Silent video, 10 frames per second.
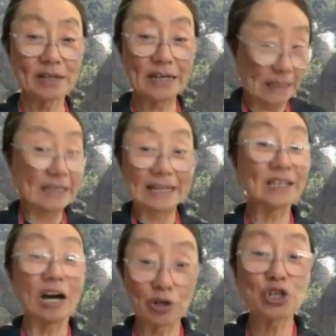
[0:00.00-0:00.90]
it's
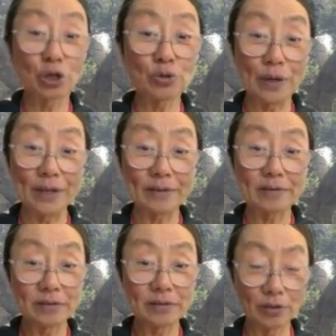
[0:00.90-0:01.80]
like our children.
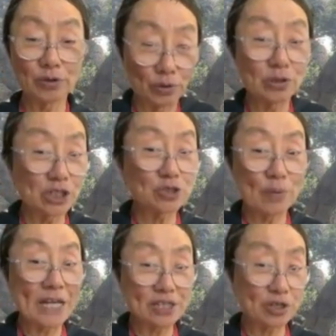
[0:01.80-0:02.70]
You don't just
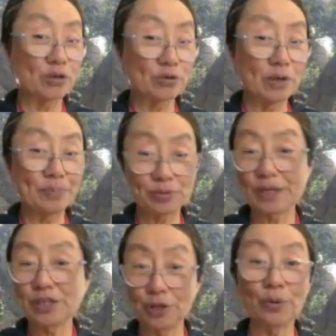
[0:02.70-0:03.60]
raise children
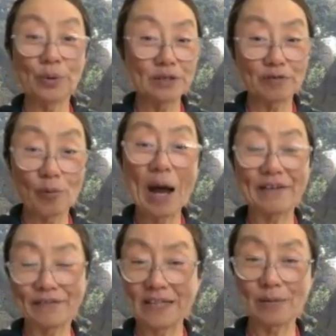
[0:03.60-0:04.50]
between you and your
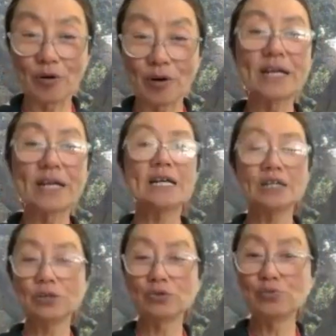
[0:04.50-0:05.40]
wife anymore.
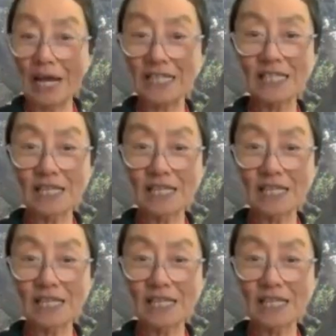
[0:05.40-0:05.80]
You raise